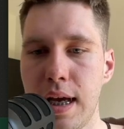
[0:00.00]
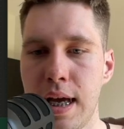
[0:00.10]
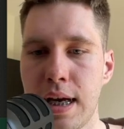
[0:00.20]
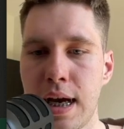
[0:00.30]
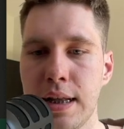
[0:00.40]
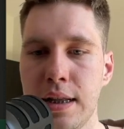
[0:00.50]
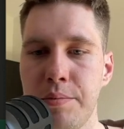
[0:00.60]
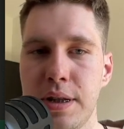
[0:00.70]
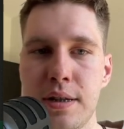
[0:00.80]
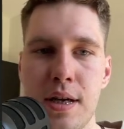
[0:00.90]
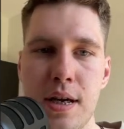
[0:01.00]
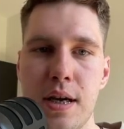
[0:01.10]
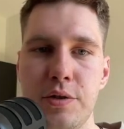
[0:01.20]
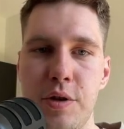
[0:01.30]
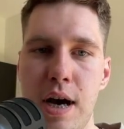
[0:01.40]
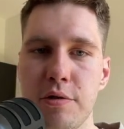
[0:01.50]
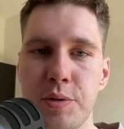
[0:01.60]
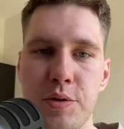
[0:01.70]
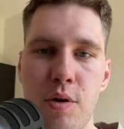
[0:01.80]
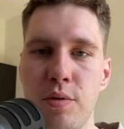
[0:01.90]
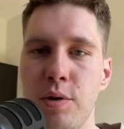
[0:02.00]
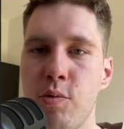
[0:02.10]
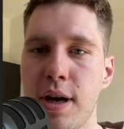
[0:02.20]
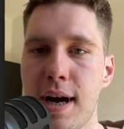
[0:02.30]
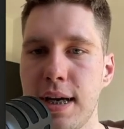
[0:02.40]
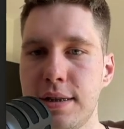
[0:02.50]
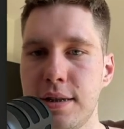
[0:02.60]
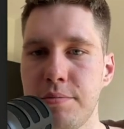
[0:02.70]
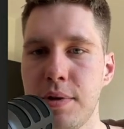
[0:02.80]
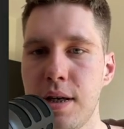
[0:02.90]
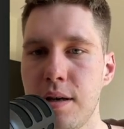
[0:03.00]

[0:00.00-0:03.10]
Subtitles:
and I limit to output only one item